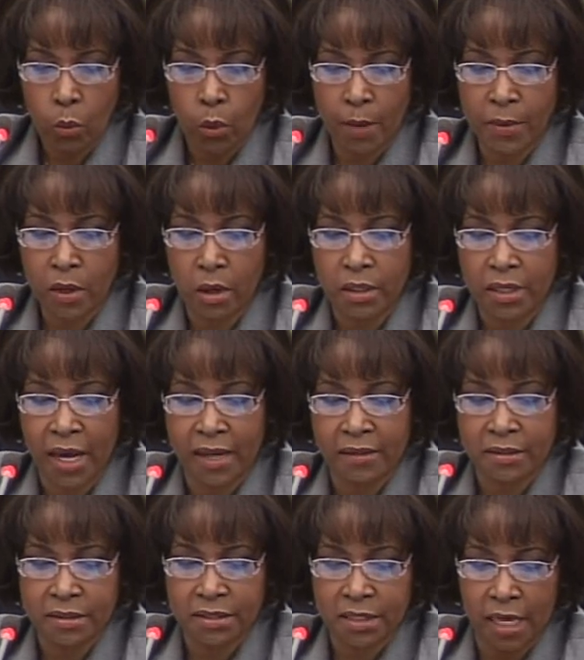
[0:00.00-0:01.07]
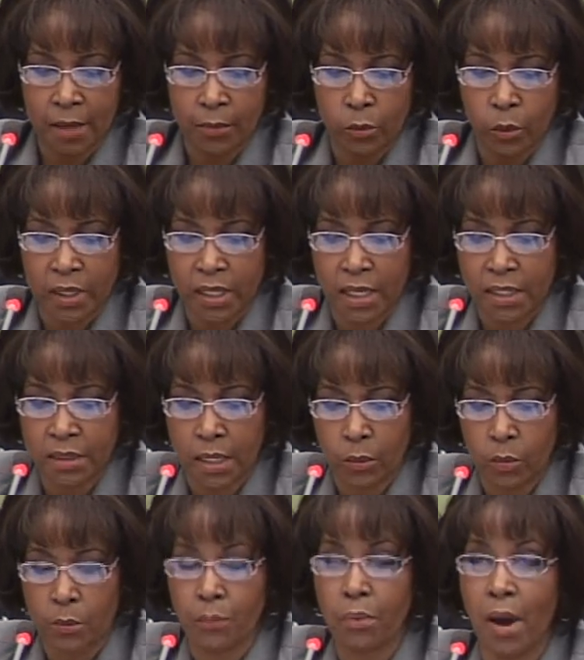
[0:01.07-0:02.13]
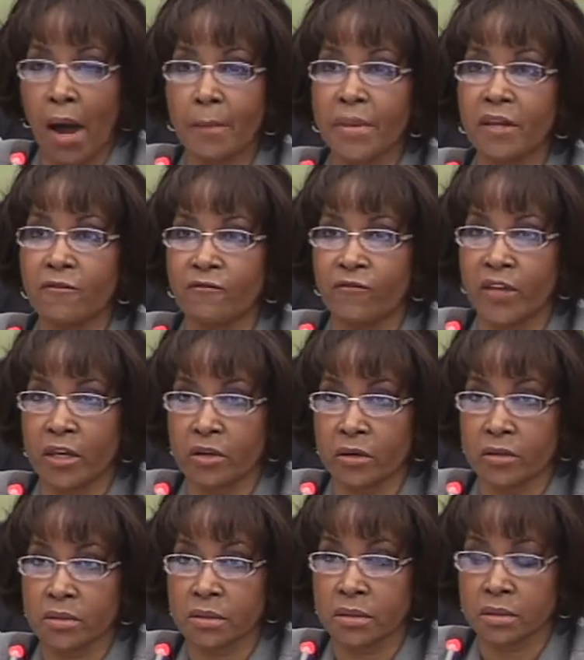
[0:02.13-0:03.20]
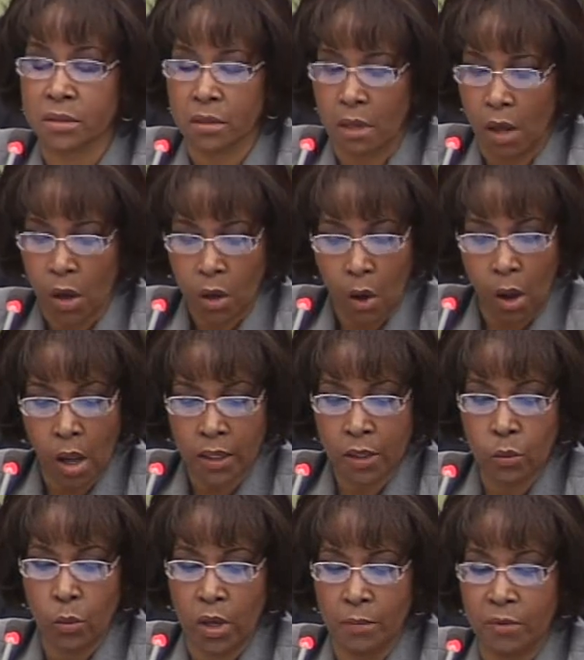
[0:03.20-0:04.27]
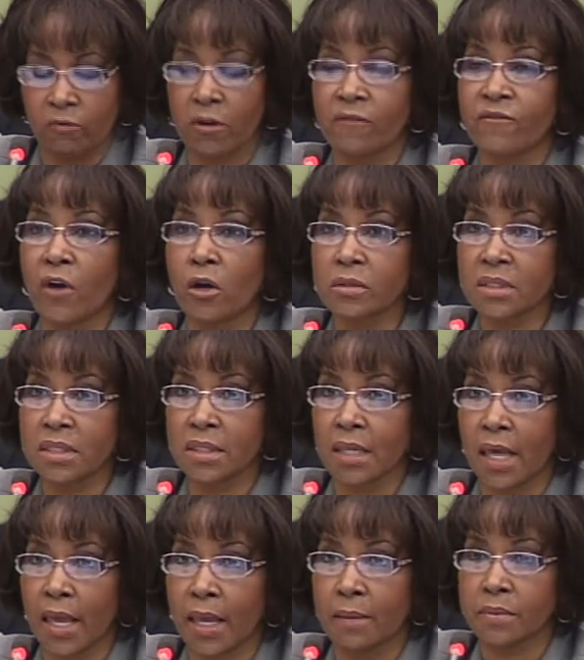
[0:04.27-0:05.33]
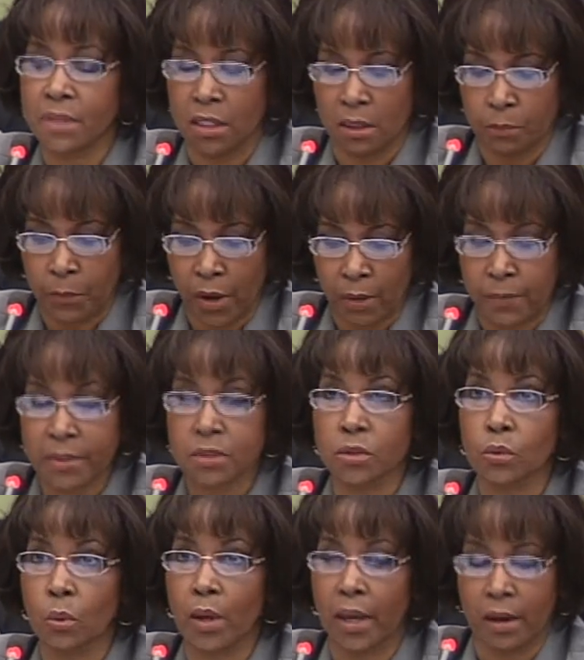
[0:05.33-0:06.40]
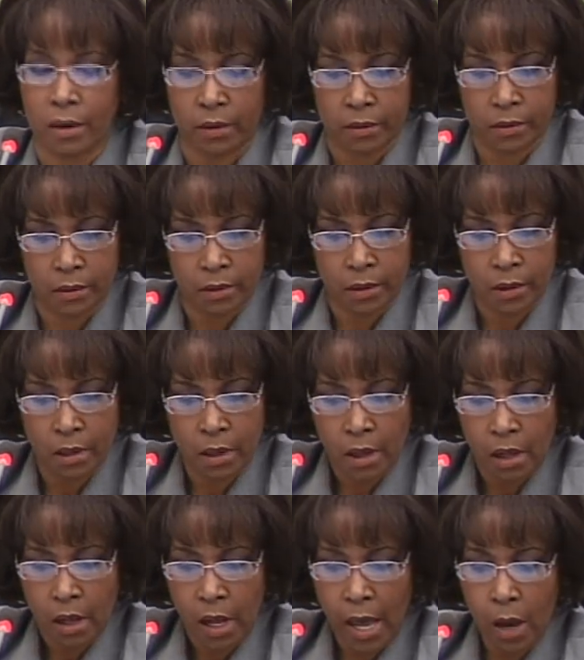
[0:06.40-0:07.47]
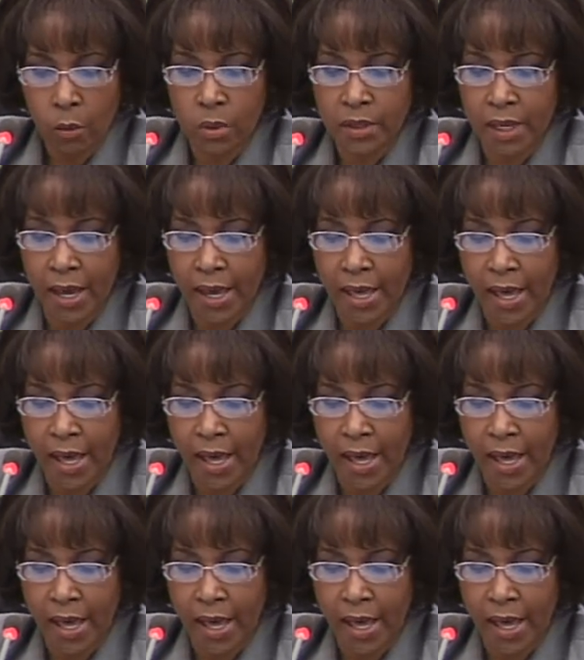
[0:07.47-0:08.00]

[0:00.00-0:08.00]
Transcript: When women are not at the table, we end up with prominent figures calling women revolting names in the public square. I will